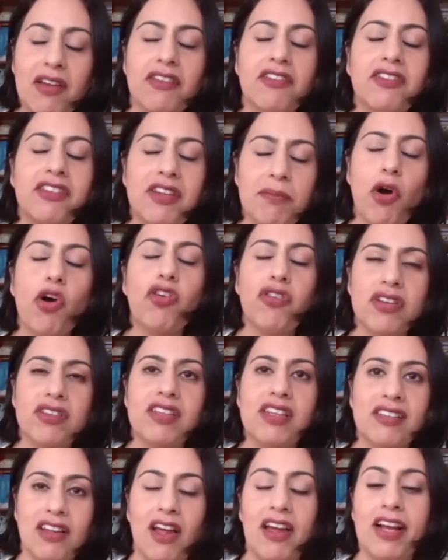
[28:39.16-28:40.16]

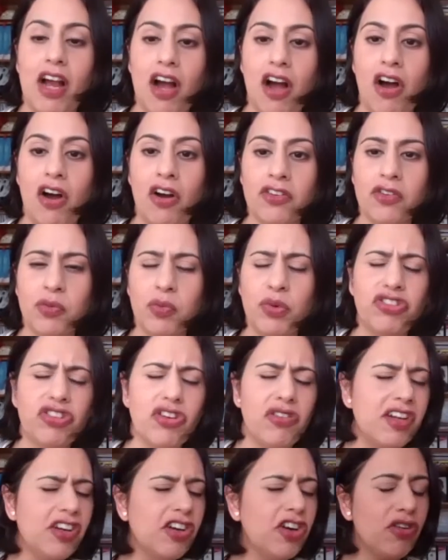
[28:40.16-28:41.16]
democracies like ours, which are
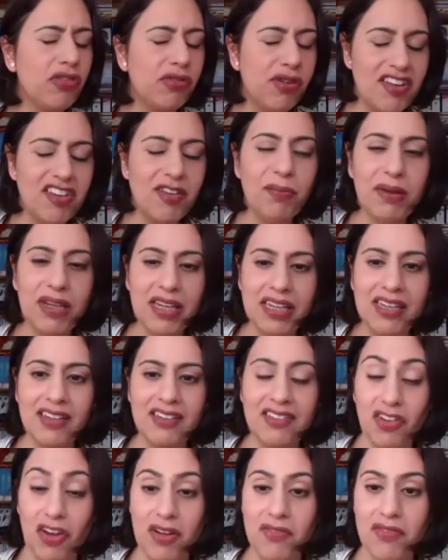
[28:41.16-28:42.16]
incredibly
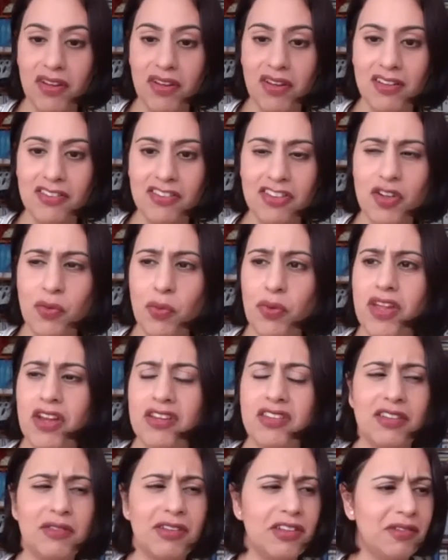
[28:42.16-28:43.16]
diverse, where
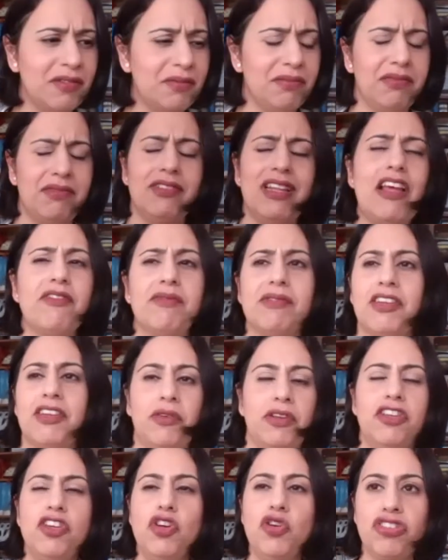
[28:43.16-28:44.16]
there's
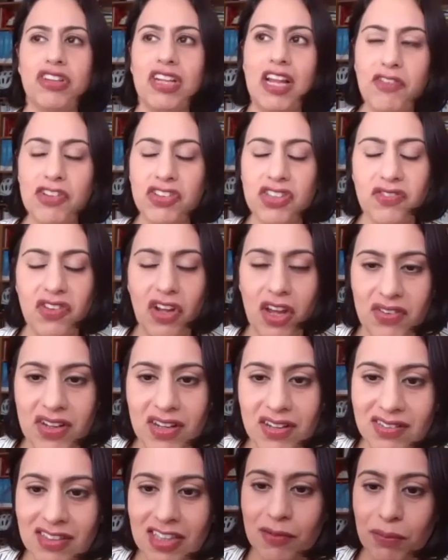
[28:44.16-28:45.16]
huge levels of
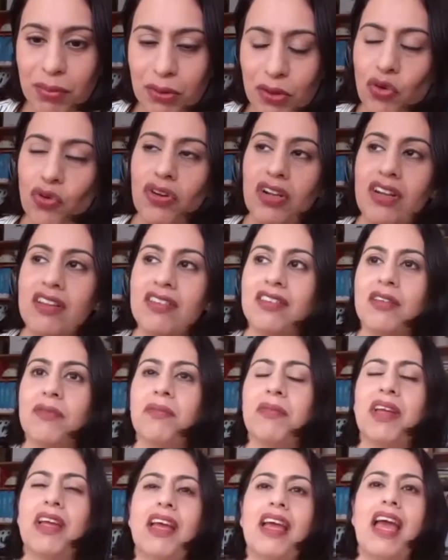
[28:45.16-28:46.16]
diversity and pluralism,
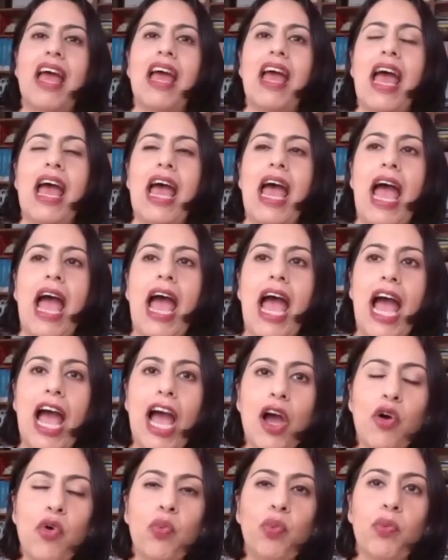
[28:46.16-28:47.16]

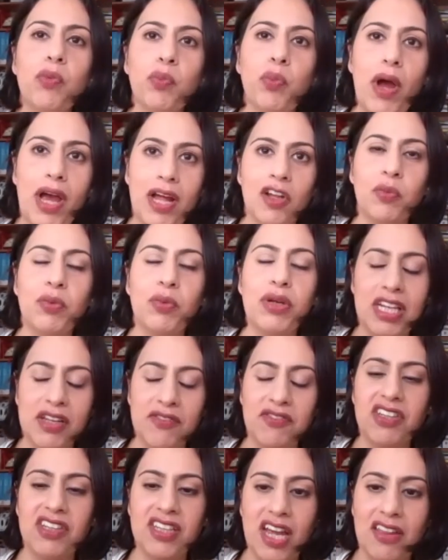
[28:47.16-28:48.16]
how well we live
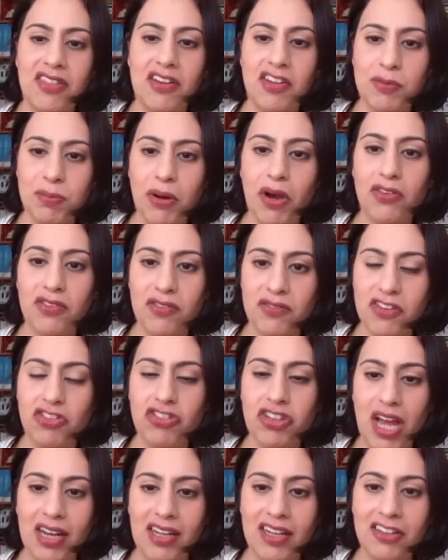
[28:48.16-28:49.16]
together is part of the
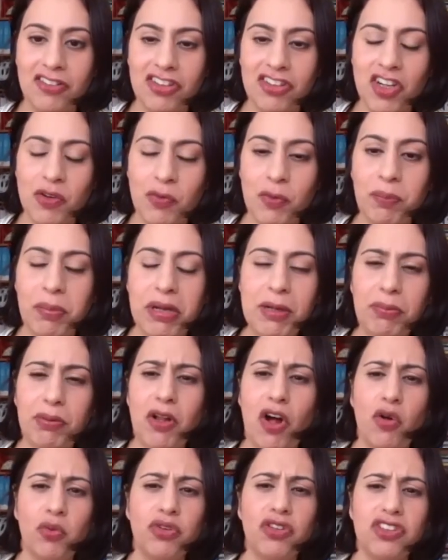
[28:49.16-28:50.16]
challenge. When people
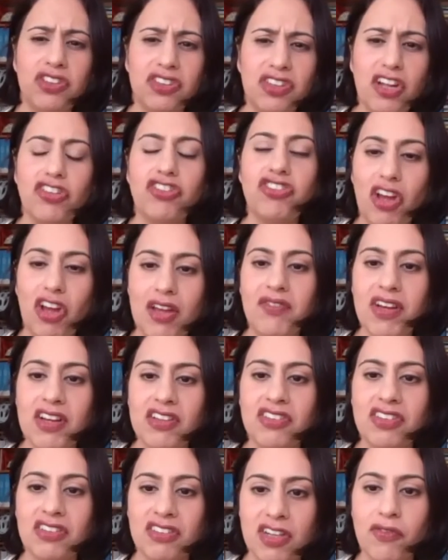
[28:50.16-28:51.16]
hold such
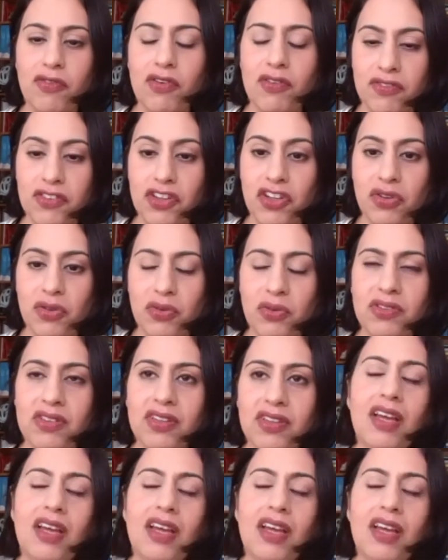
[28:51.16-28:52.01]
diverse and different views,